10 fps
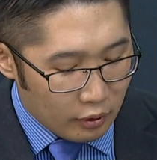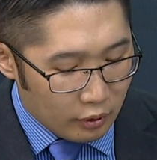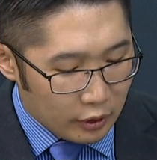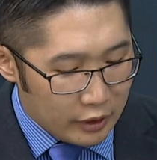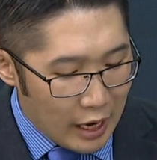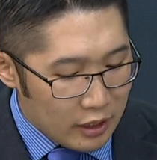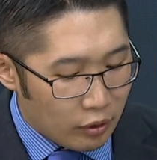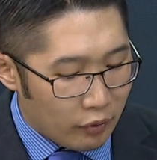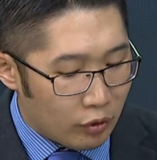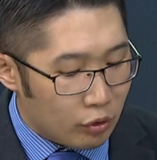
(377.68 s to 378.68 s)
the tax
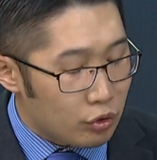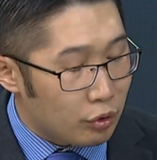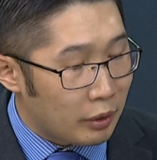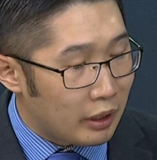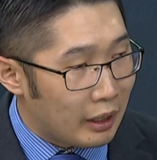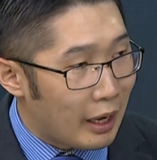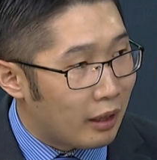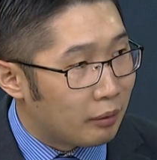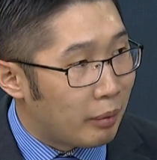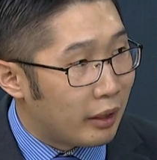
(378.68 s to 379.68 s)
revenue used to be
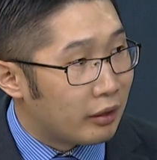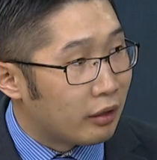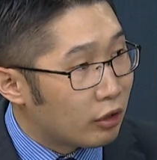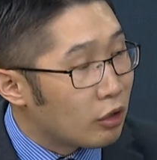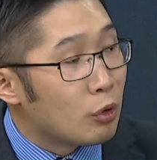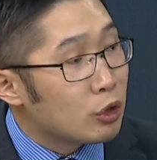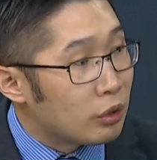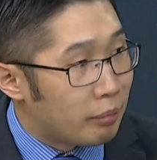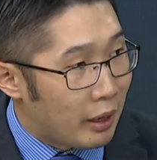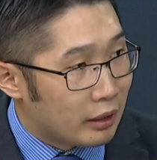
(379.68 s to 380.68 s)
held by the commercial
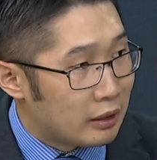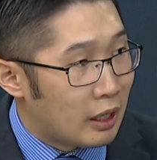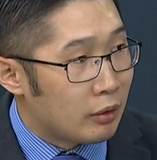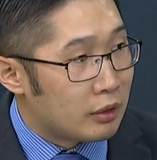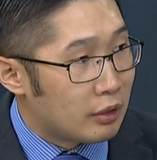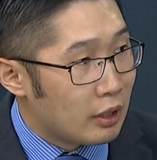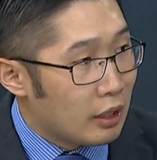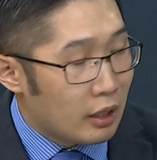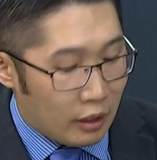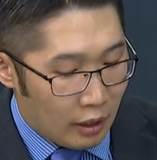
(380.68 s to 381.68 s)
banks. Now it's
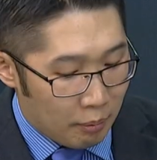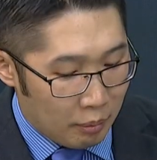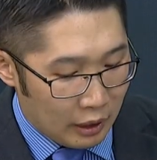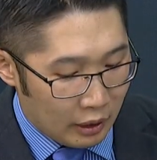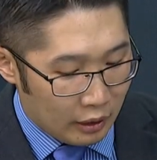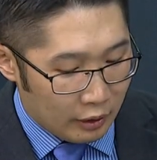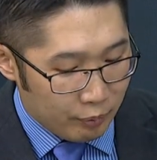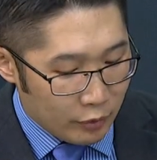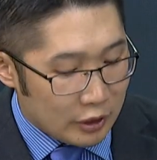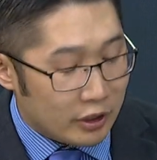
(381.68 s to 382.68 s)
being
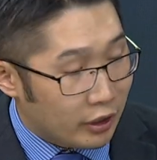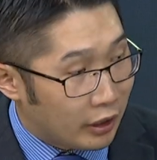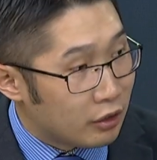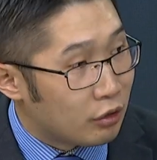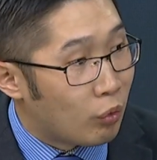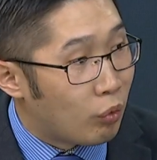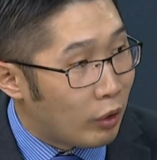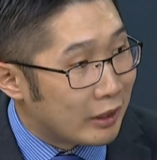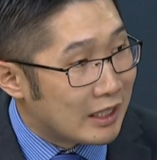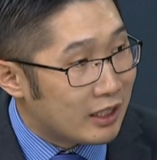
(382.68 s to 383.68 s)
consolidated into
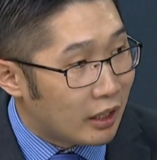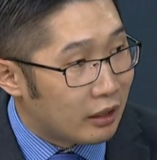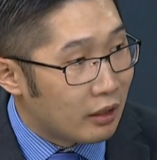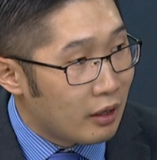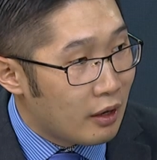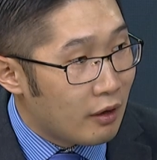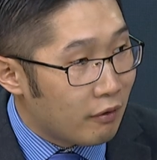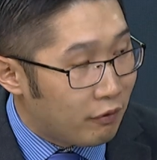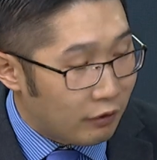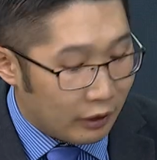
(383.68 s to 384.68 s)
one state
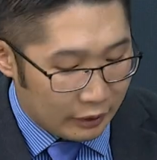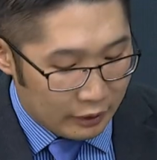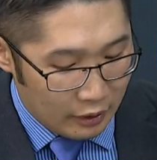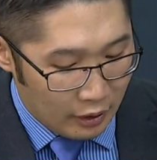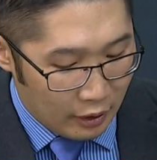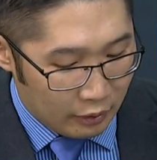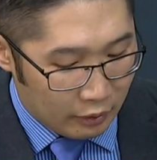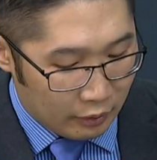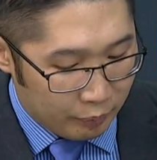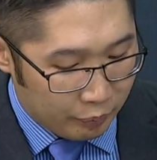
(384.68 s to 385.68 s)
fund. And
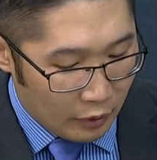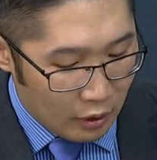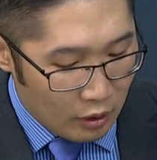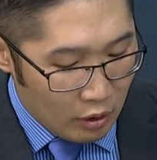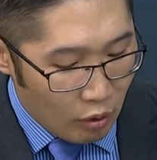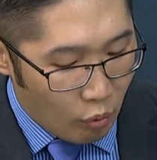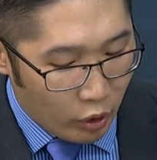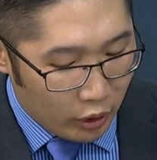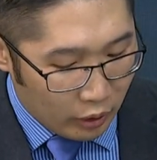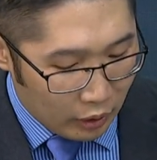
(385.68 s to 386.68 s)

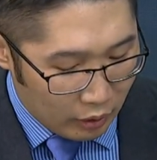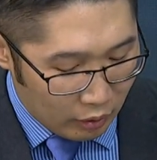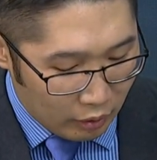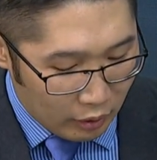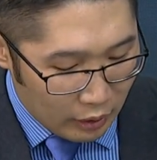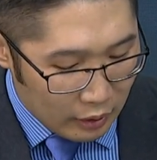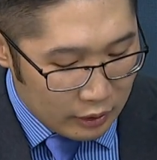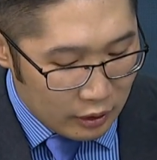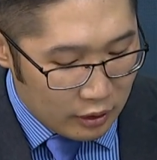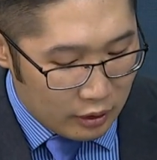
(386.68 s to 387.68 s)
what is
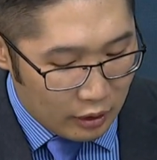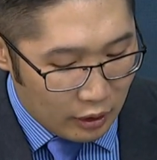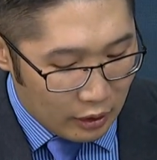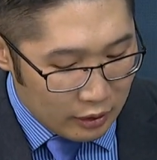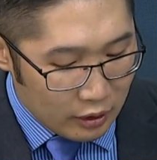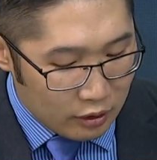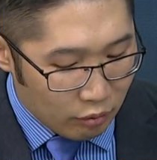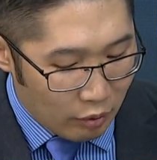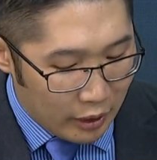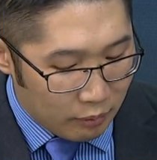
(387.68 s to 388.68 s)
this? Is this the
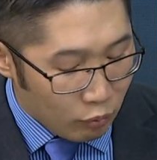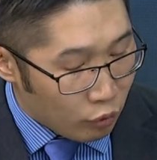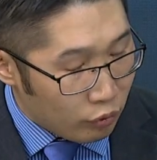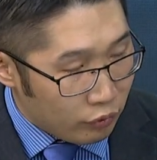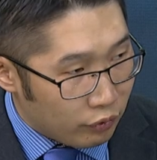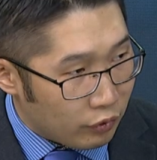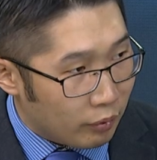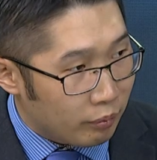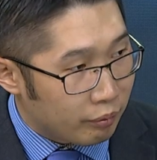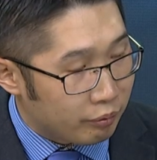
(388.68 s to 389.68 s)
right move
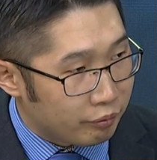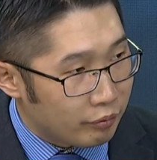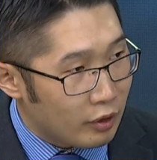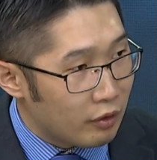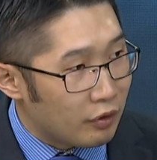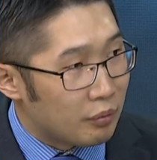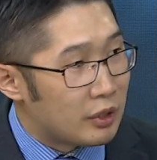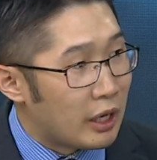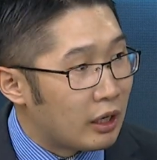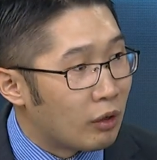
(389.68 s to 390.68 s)
from
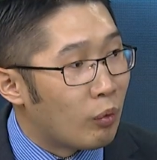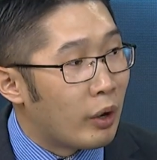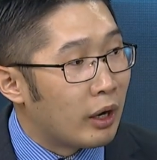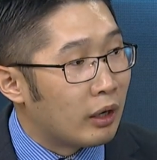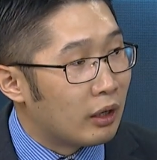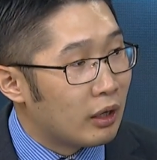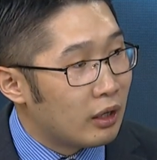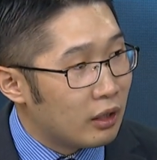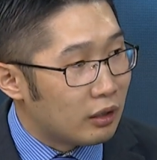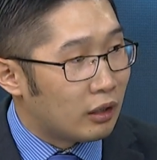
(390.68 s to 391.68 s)
taking away,
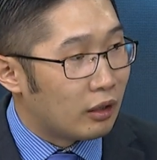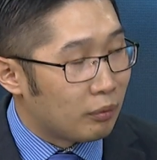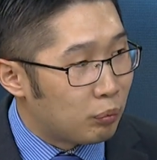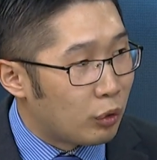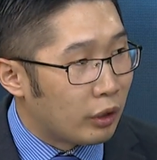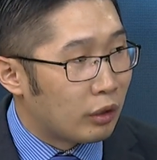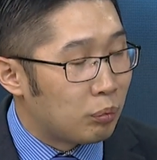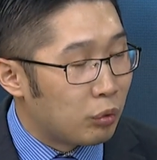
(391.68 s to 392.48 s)
putting